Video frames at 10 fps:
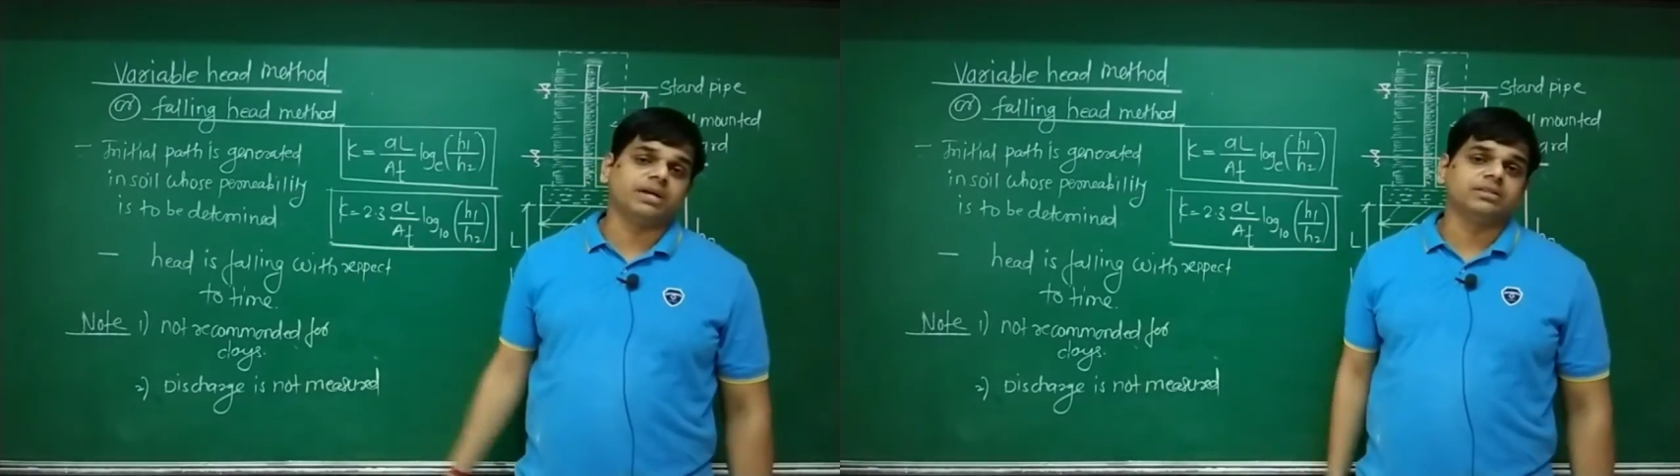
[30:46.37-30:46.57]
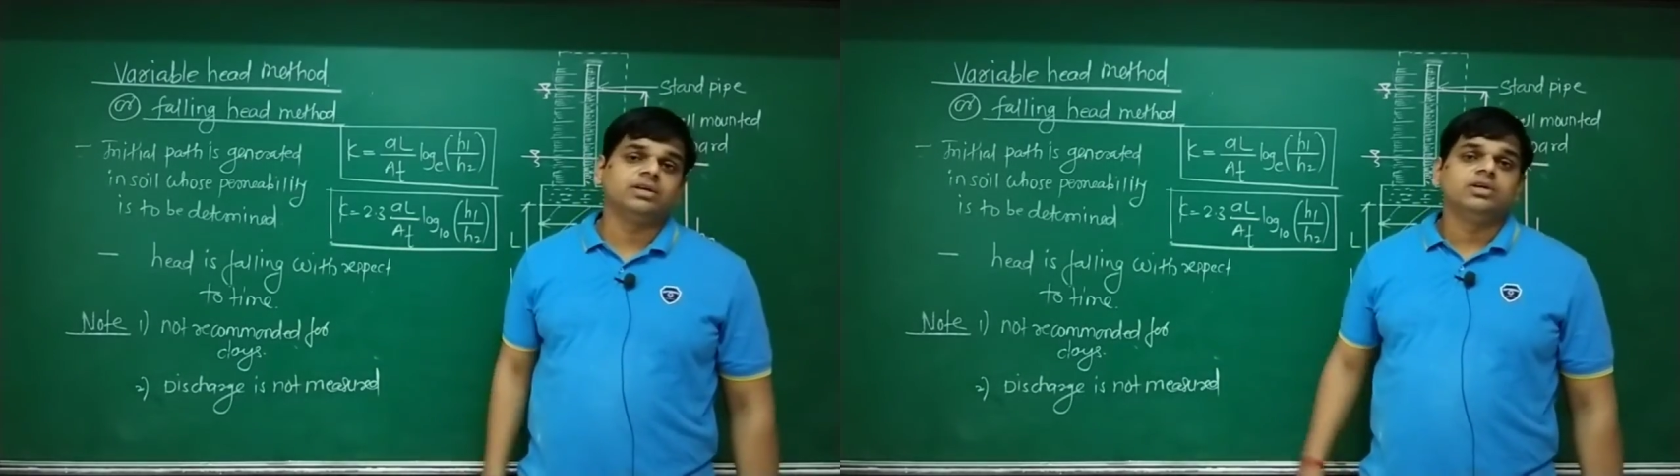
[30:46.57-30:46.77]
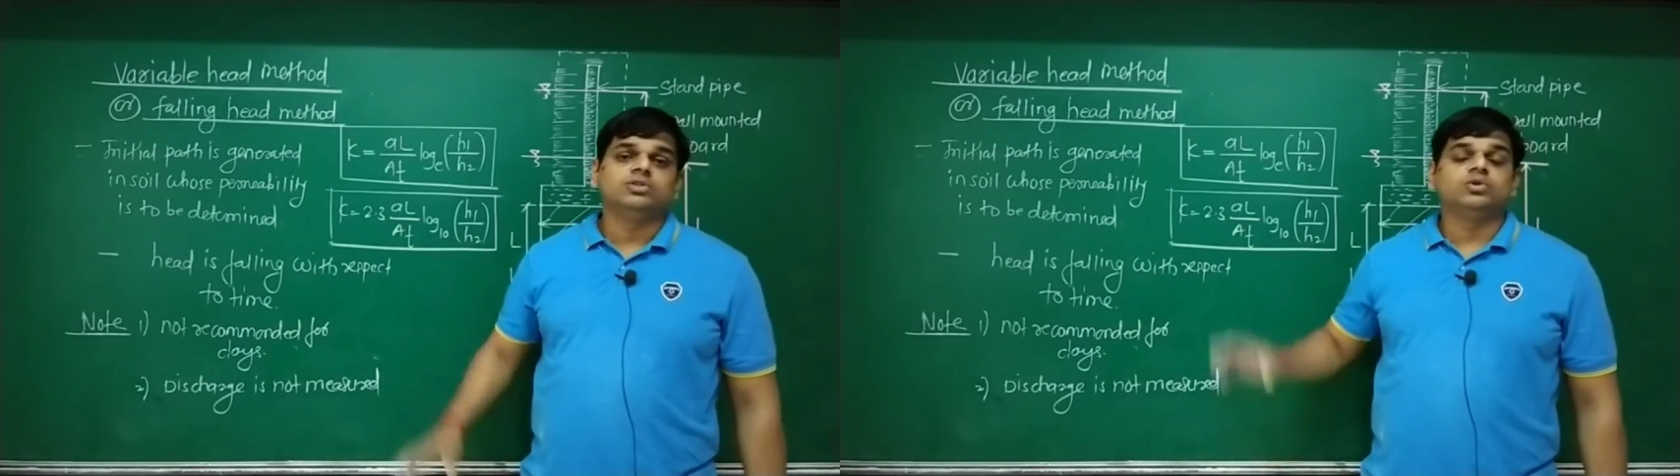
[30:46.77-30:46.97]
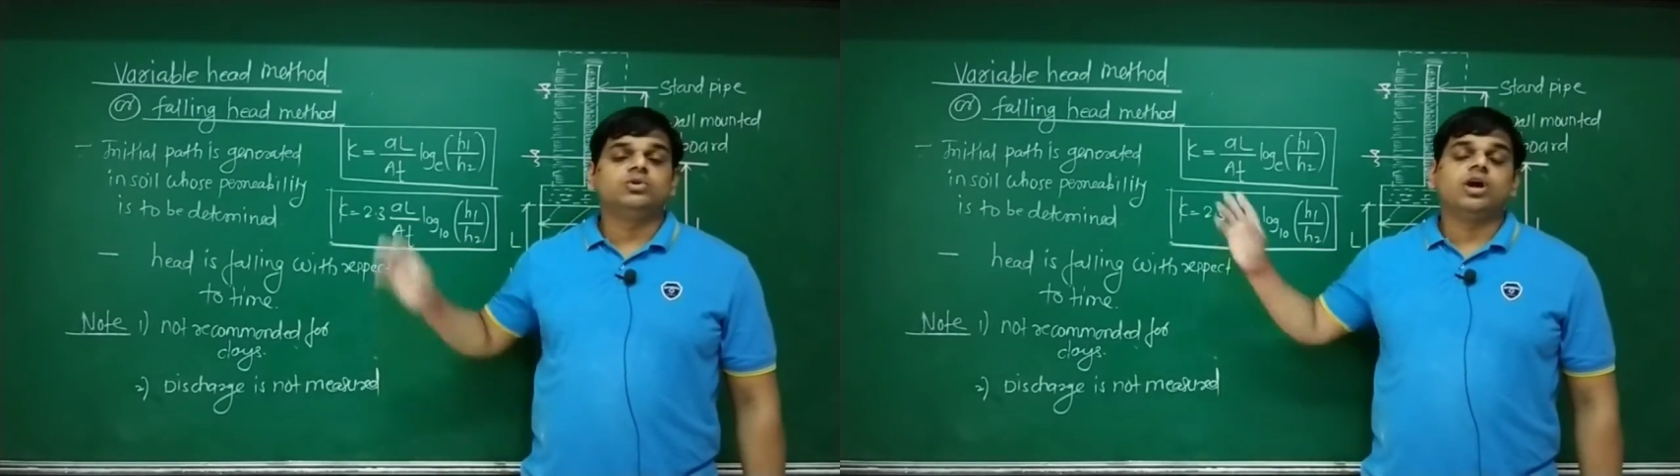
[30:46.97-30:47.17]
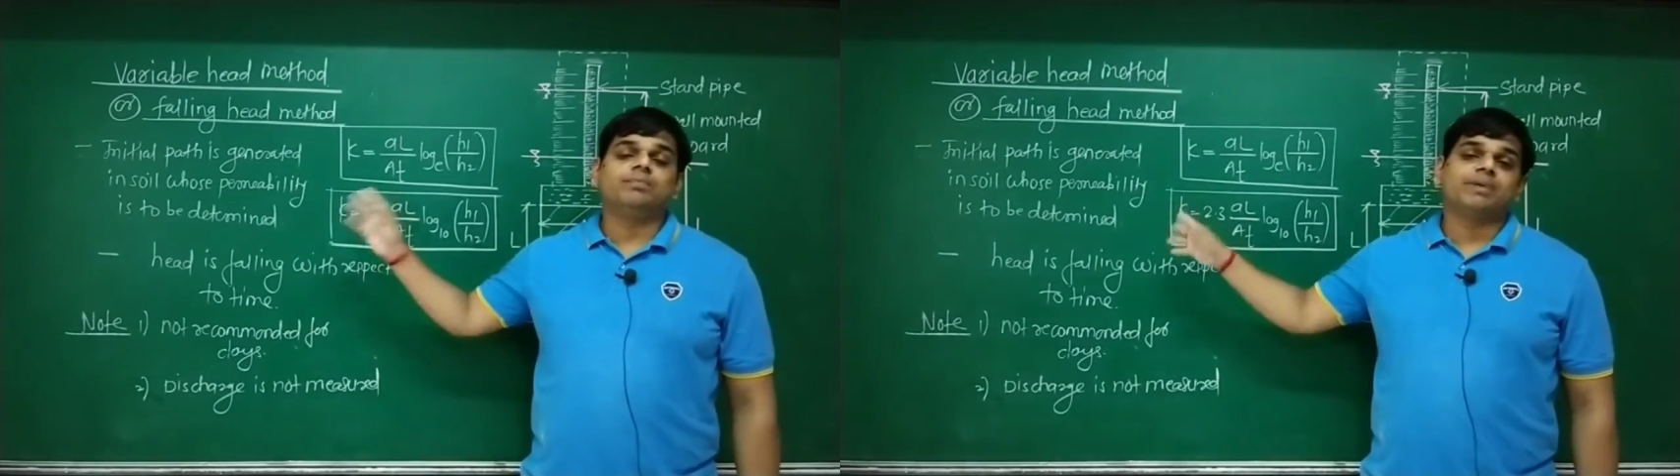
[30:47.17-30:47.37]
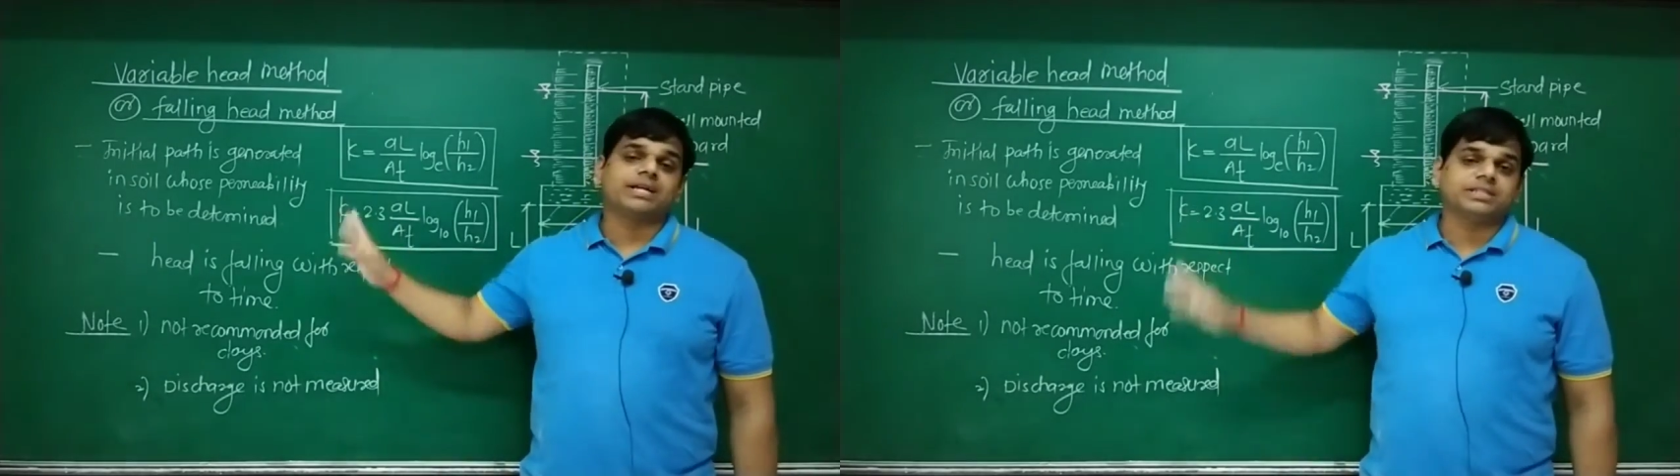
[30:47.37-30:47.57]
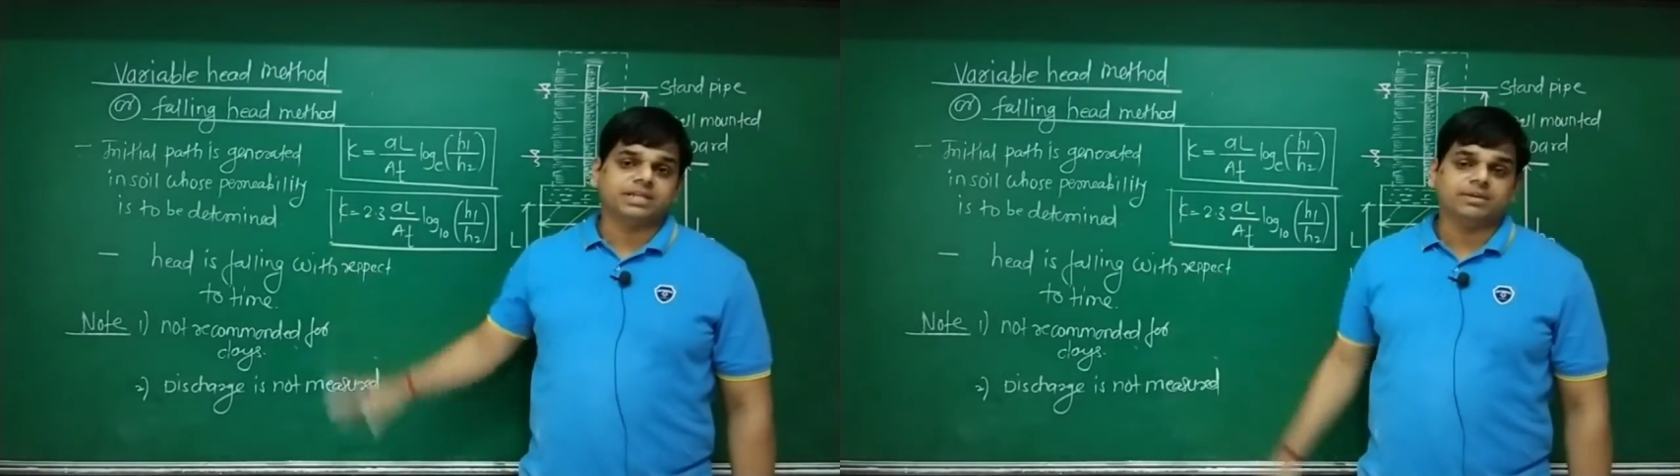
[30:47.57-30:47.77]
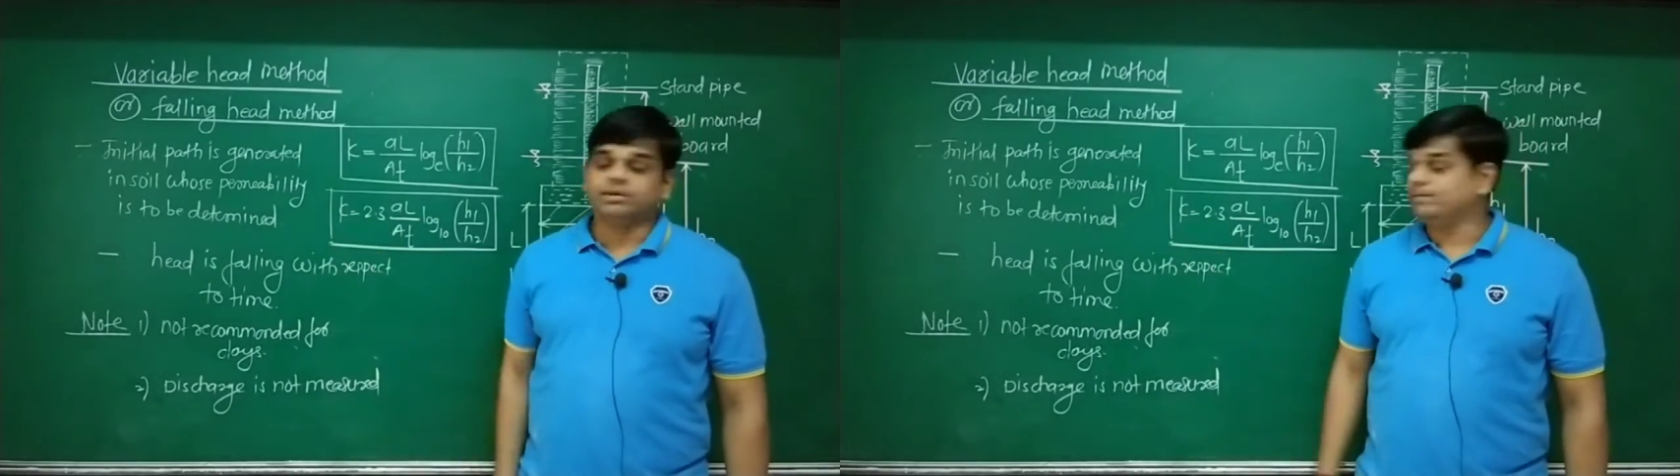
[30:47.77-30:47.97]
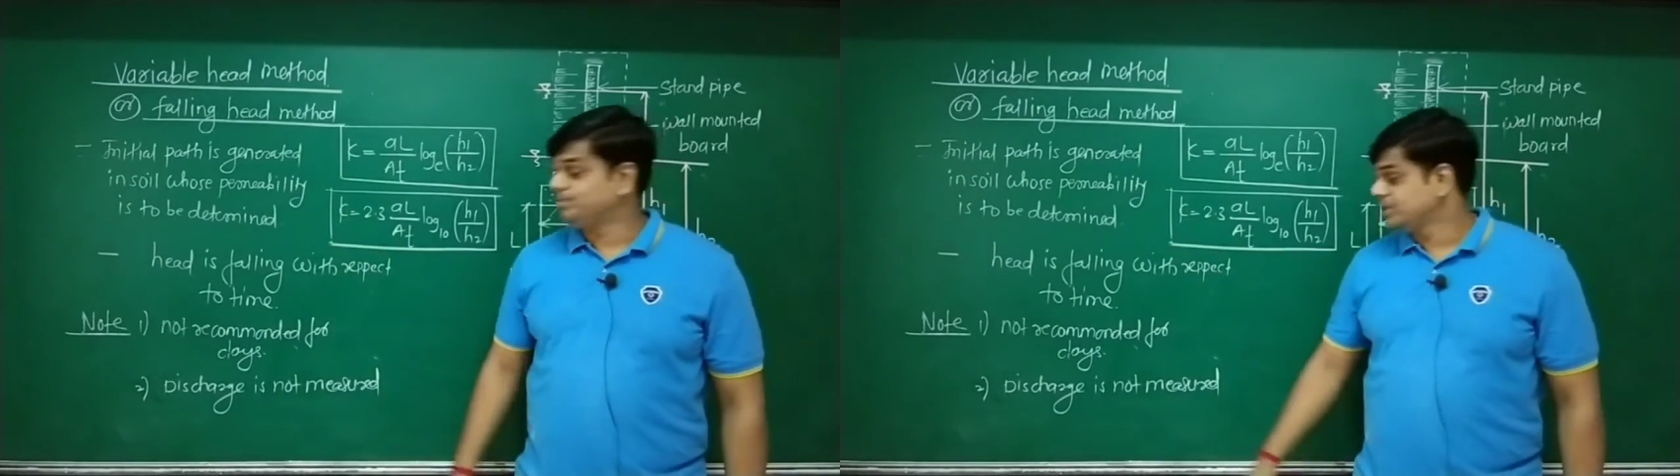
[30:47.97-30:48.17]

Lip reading: path, so not practicable.